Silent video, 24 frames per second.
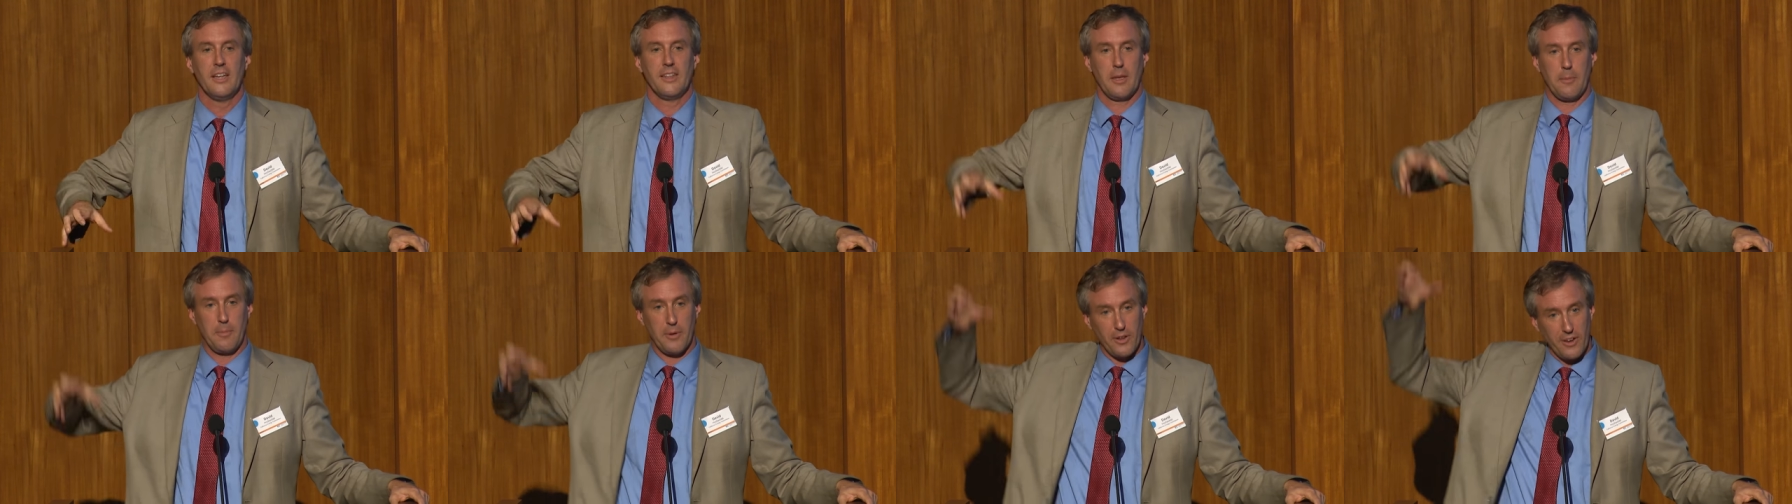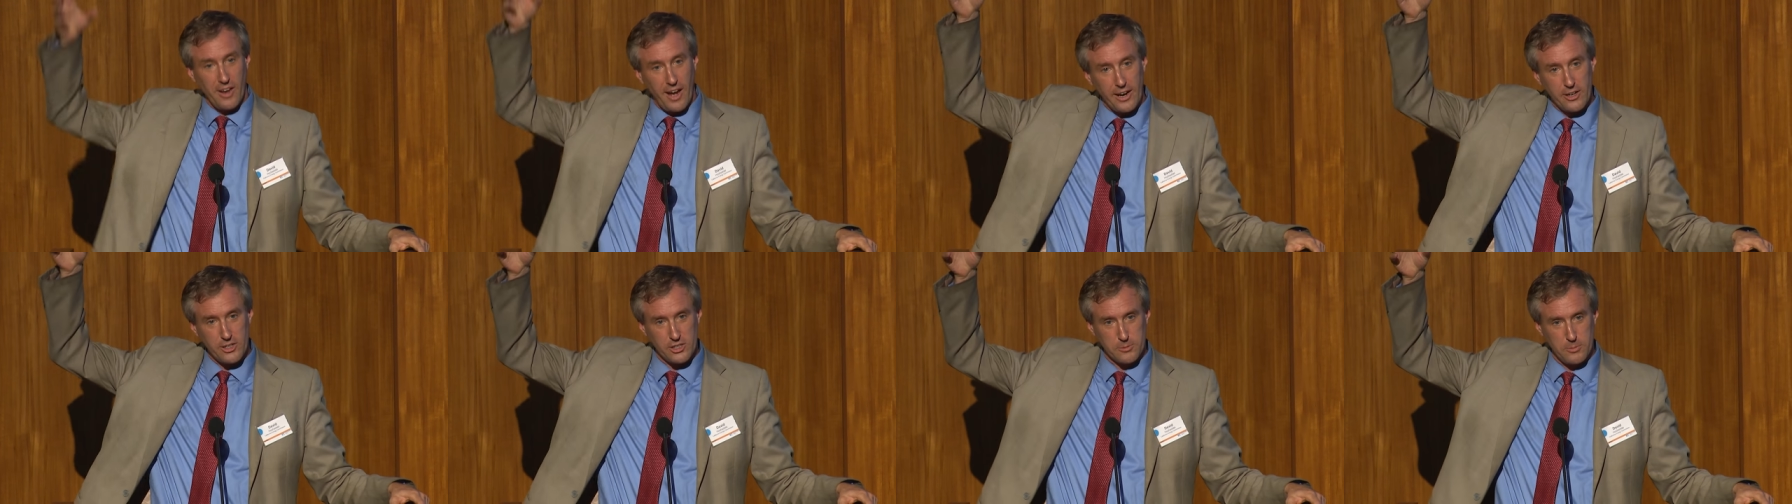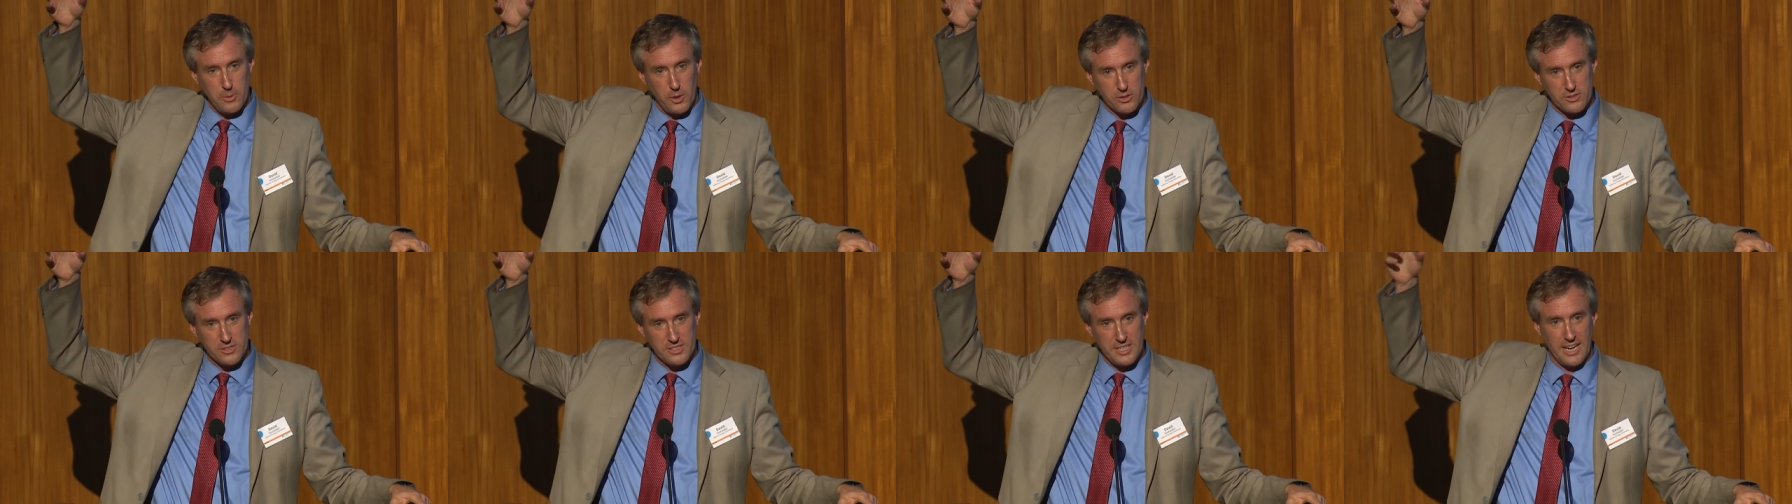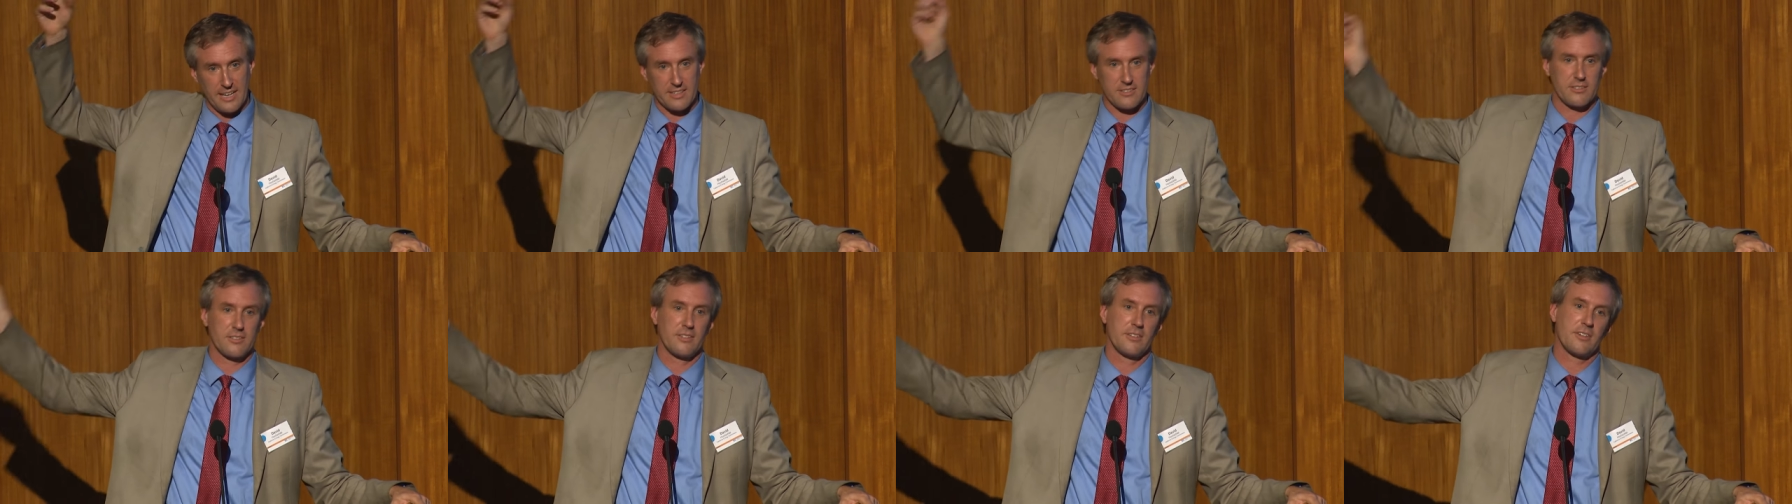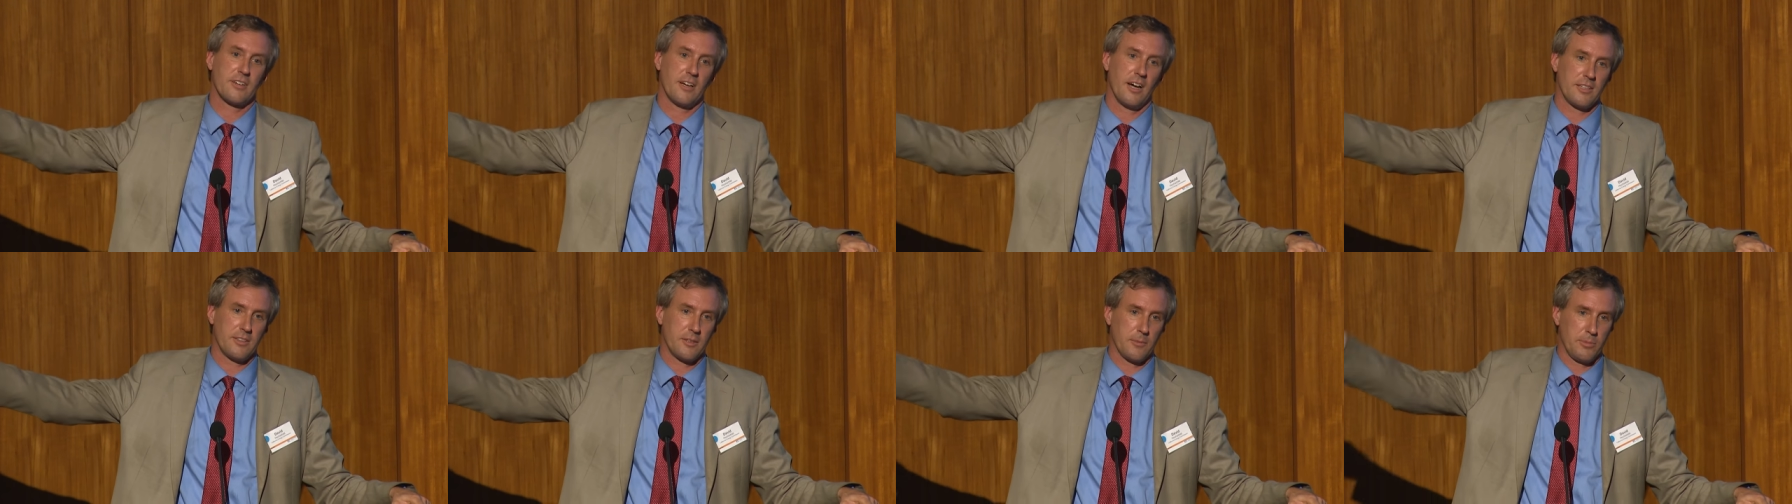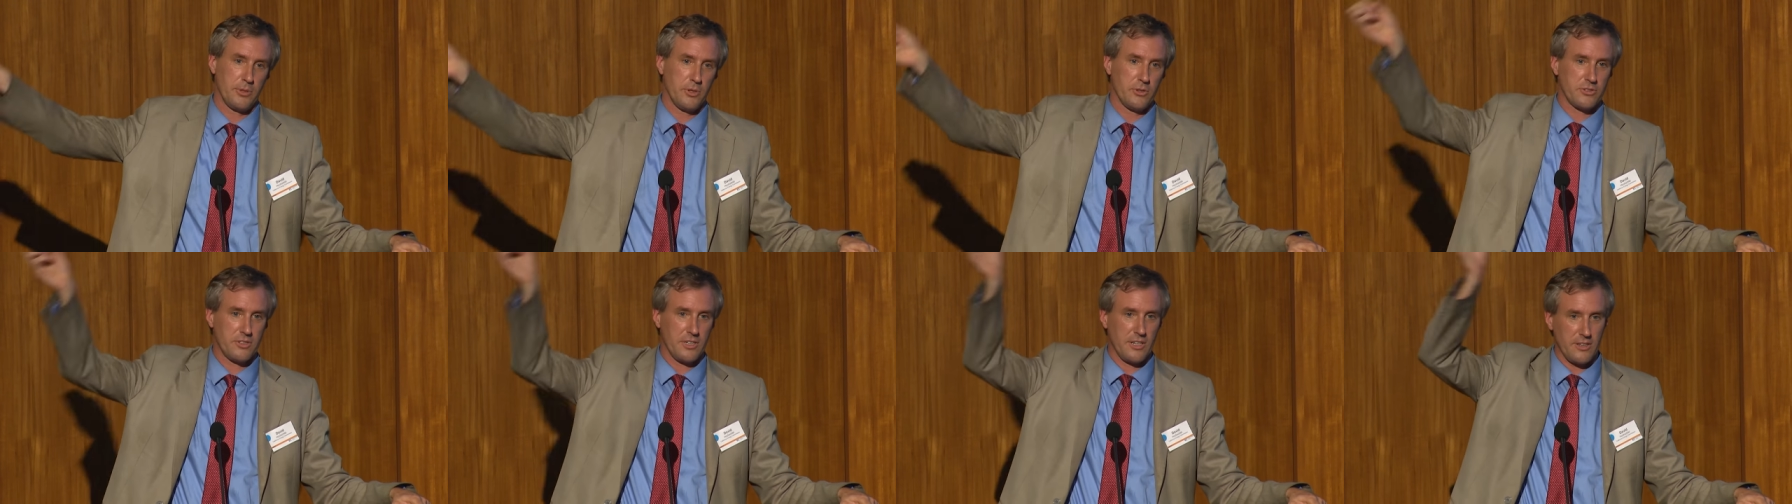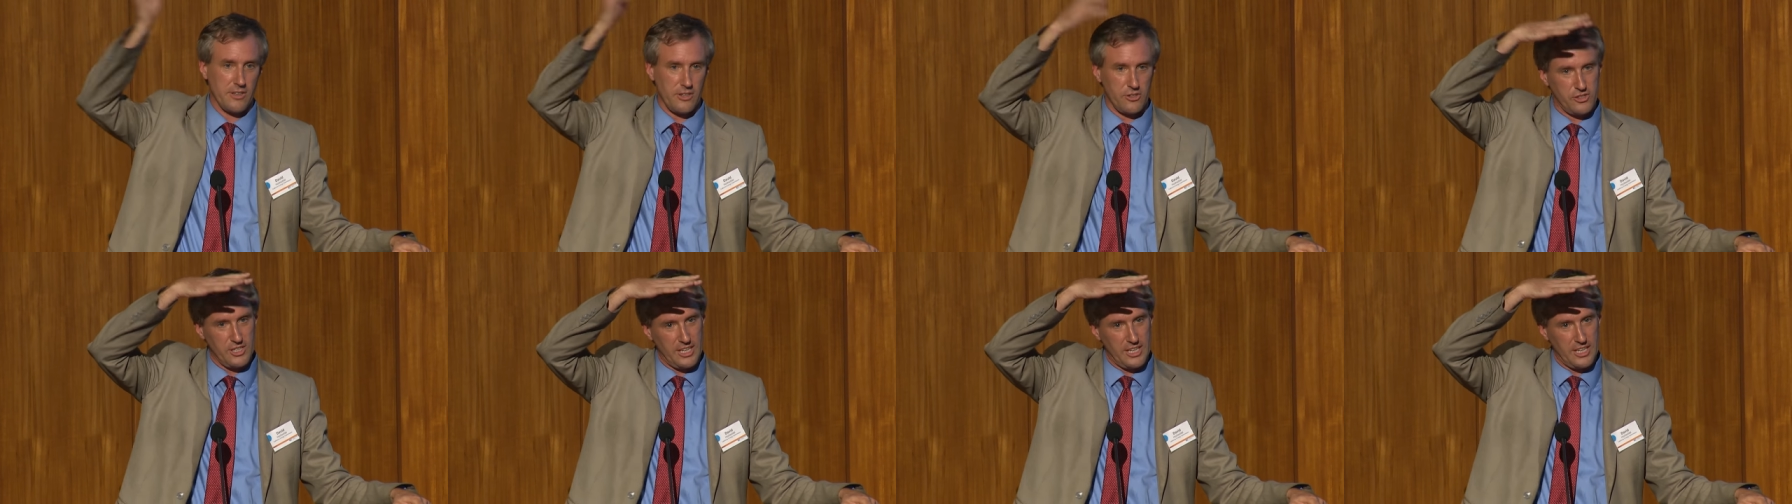They built higher smokestacks, got the pollution in the